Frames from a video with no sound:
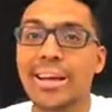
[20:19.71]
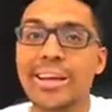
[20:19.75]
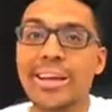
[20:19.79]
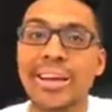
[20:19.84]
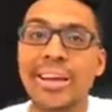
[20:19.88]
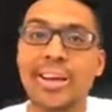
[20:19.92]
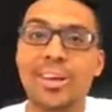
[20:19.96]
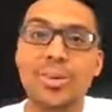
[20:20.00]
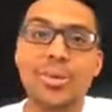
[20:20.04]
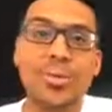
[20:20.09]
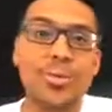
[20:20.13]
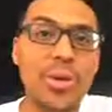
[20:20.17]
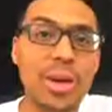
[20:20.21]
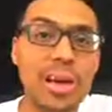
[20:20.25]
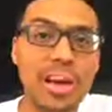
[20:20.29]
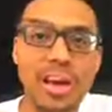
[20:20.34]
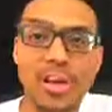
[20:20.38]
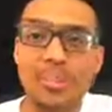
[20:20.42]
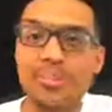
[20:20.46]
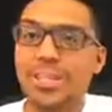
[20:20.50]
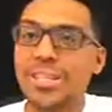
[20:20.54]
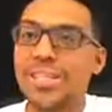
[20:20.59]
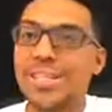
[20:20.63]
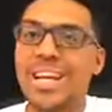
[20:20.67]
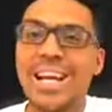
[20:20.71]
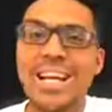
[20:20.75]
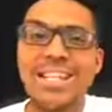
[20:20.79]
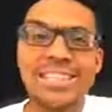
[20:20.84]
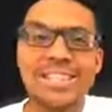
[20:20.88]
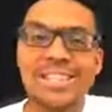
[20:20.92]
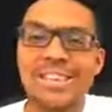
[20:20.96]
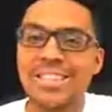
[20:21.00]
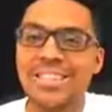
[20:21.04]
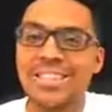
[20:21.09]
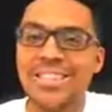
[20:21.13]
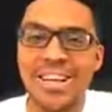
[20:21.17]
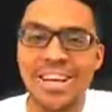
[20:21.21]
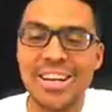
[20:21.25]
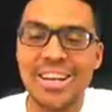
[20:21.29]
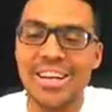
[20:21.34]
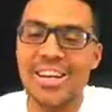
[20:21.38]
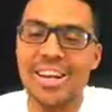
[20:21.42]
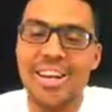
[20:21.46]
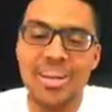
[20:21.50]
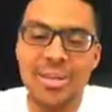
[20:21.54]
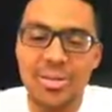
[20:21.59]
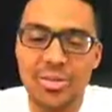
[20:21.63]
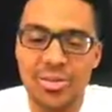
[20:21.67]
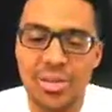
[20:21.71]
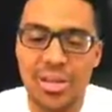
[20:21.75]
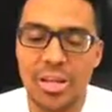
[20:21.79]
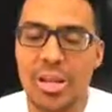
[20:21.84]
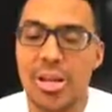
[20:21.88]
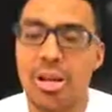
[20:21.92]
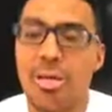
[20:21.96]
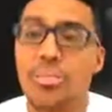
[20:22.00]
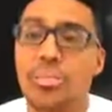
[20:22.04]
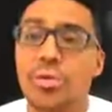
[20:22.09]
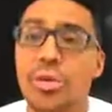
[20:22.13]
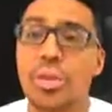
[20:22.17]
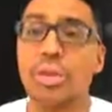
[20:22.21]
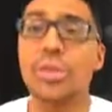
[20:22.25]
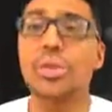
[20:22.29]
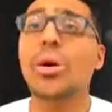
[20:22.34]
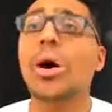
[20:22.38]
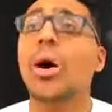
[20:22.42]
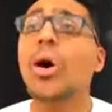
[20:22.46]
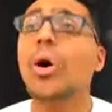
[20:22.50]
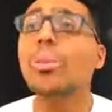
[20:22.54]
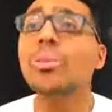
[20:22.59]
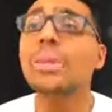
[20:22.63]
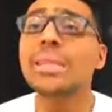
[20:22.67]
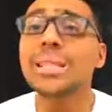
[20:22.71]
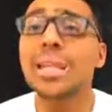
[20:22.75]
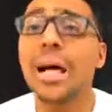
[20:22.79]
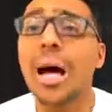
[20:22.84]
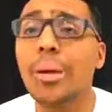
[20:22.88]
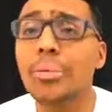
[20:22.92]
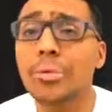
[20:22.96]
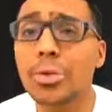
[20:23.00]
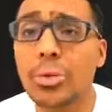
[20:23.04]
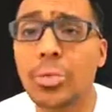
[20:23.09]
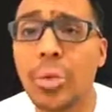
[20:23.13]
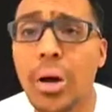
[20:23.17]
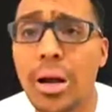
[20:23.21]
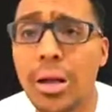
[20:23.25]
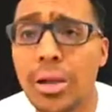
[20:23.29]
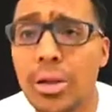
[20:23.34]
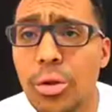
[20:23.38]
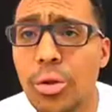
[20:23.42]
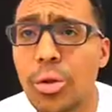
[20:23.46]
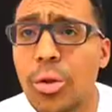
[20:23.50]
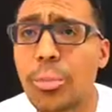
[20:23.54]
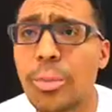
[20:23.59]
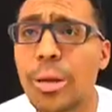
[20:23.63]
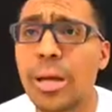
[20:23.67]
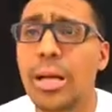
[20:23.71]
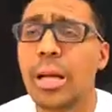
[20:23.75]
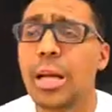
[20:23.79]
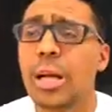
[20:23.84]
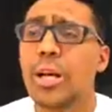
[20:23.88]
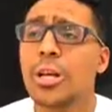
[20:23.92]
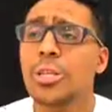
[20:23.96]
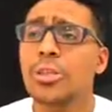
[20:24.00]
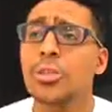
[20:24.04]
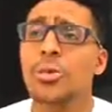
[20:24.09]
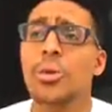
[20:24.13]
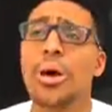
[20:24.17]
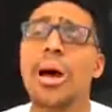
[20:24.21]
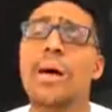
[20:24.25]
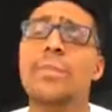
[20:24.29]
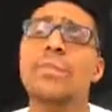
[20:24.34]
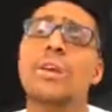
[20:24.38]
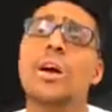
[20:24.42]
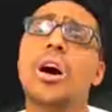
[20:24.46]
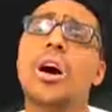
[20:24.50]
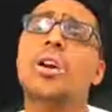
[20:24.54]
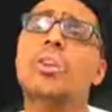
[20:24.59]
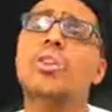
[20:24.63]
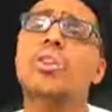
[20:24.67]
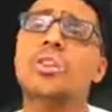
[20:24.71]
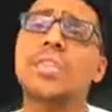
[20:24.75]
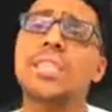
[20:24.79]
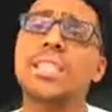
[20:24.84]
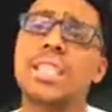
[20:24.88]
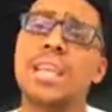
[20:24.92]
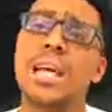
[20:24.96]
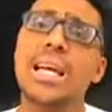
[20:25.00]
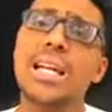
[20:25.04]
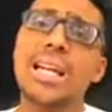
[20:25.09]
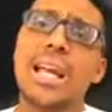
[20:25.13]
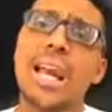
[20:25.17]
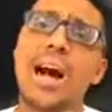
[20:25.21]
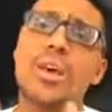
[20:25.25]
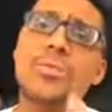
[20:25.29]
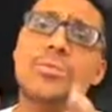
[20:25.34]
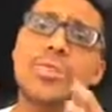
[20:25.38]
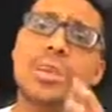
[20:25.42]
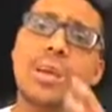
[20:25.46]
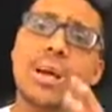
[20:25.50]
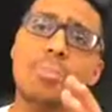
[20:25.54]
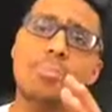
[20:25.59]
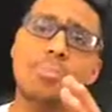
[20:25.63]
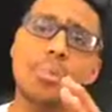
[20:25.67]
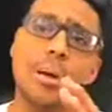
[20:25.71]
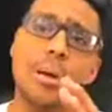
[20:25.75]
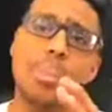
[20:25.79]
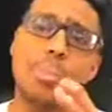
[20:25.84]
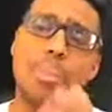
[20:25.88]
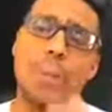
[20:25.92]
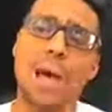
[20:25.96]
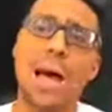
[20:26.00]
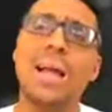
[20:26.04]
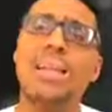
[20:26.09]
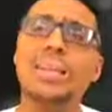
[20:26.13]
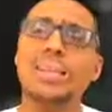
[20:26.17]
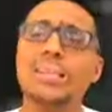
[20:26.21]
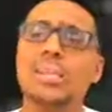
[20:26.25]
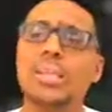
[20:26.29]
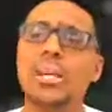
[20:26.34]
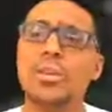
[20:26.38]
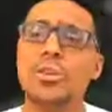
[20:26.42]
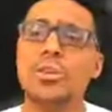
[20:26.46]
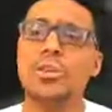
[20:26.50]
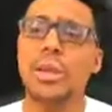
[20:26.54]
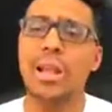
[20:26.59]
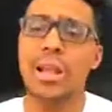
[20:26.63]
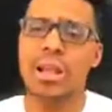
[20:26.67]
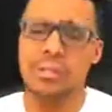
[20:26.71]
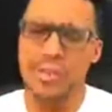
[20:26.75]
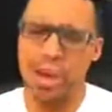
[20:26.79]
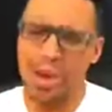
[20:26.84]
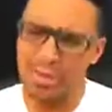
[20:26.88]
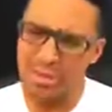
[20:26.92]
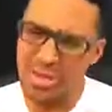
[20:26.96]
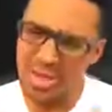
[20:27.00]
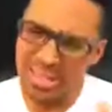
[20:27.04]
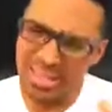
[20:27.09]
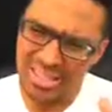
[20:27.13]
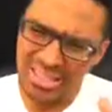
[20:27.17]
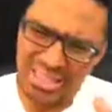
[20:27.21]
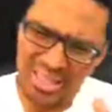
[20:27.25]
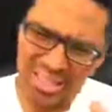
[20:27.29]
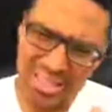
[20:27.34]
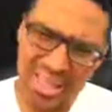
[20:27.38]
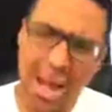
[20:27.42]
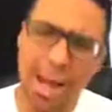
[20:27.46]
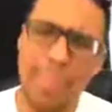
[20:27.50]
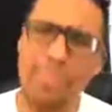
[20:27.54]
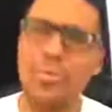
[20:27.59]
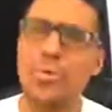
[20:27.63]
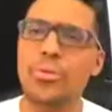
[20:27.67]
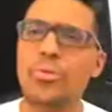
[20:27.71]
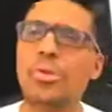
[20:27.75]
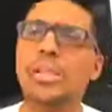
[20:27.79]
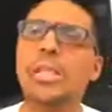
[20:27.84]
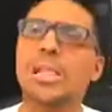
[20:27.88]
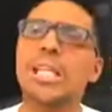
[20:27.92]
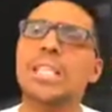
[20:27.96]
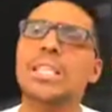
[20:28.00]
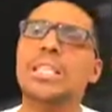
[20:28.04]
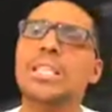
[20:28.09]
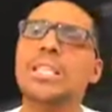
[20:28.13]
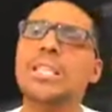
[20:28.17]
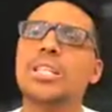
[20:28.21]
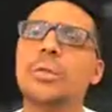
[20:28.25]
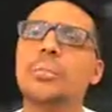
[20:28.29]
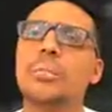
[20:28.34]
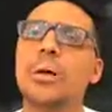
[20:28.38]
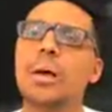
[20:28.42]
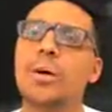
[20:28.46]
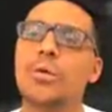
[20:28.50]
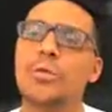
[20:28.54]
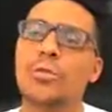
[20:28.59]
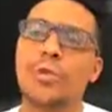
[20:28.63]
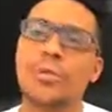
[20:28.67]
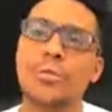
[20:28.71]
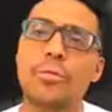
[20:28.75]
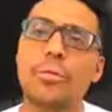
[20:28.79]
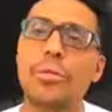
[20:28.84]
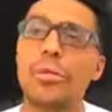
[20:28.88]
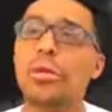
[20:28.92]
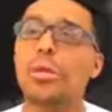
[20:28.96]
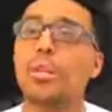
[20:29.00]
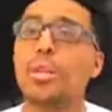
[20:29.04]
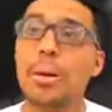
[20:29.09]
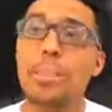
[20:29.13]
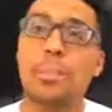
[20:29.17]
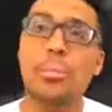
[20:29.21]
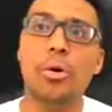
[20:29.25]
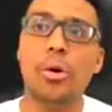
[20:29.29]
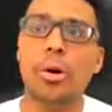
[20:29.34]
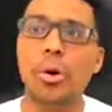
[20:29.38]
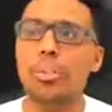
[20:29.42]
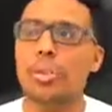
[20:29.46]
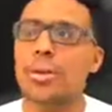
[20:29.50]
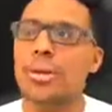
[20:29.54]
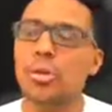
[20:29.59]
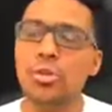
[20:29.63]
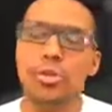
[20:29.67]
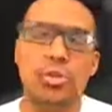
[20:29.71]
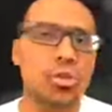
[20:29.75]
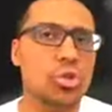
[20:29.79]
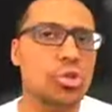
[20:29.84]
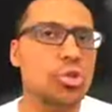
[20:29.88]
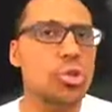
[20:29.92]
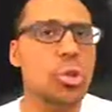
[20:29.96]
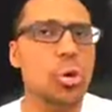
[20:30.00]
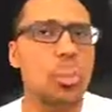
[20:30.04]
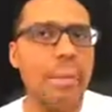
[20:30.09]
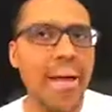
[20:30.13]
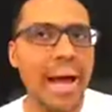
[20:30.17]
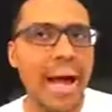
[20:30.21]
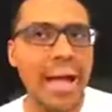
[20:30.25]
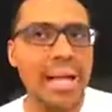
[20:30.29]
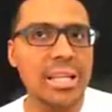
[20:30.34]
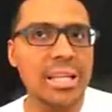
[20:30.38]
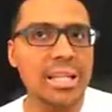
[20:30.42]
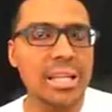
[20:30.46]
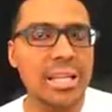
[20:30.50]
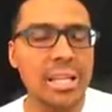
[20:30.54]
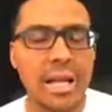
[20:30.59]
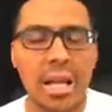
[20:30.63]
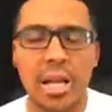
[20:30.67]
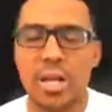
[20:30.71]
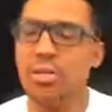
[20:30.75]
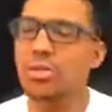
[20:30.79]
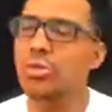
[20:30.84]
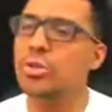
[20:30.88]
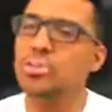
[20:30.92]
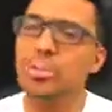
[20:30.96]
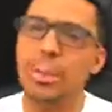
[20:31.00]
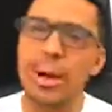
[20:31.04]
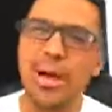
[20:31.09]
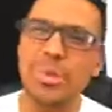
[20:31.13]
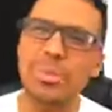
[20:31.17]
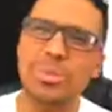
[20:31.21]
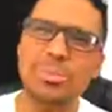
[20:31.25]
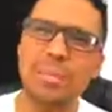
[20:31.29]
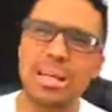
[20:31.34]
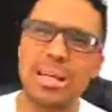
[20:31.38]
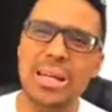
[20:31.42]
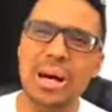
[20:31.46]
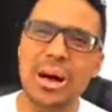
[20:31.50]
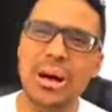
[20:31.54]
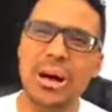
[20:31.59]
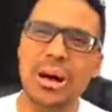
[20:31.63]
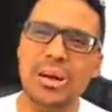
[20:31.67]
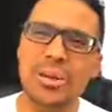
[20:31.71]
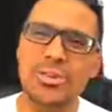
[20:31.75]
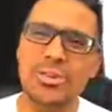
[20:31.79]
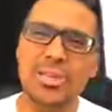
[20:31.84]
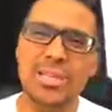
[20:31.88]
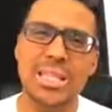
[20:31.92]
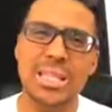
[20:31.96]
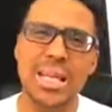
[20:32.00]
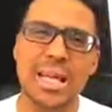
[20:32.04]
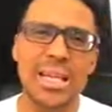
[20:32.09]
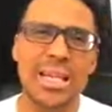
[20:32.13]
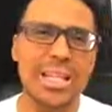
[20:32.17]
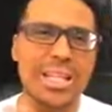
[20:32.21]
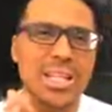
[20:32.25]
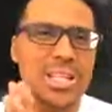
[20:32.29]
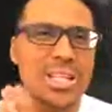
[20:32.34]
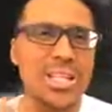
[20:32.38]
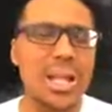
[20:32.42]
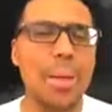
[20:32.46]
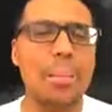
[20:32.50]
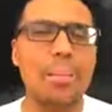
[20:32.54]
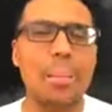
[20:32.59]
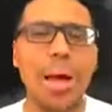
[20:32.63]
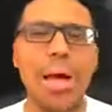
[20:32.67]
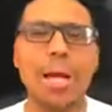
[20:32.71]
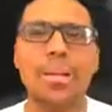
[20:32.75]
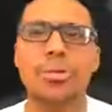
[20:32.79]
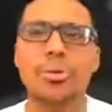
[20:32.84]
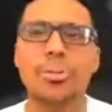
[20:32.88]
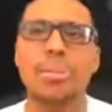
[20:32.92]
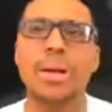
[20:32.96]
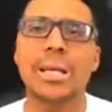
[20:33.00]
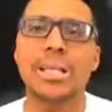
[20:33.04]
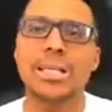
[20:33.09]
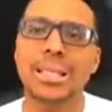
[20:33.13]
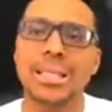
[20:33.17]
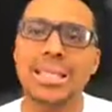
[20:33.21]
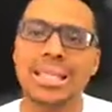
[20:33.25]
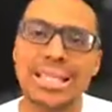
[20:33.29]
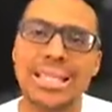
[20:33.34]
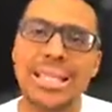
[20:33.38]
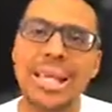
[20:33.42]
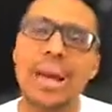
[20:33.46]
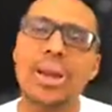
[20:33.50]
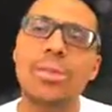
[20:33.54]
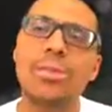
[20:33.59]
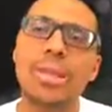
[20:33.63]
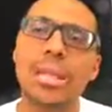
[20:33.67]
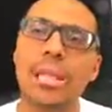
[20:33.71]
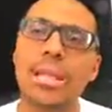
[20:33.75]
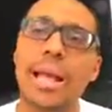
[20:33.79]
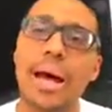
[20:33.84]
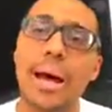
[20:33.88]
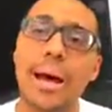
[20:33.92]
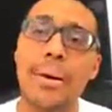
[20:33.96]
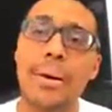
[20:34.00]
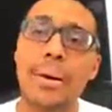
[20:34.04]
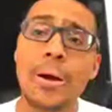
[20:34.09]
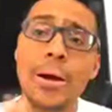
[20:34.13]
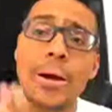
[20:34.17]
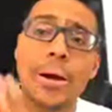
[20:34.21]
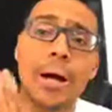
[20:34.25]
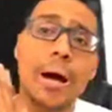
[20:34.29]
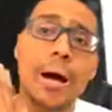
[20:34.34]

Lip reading: You know, you wake up just as energetic as you did in the morning. So I hope this helped you out a little bit to have an understanding how you can bring balance in your life, how you can stop your relationship from falling apart because you're so passionate and your spouse might not understand it. Just get back to basics. And not only that,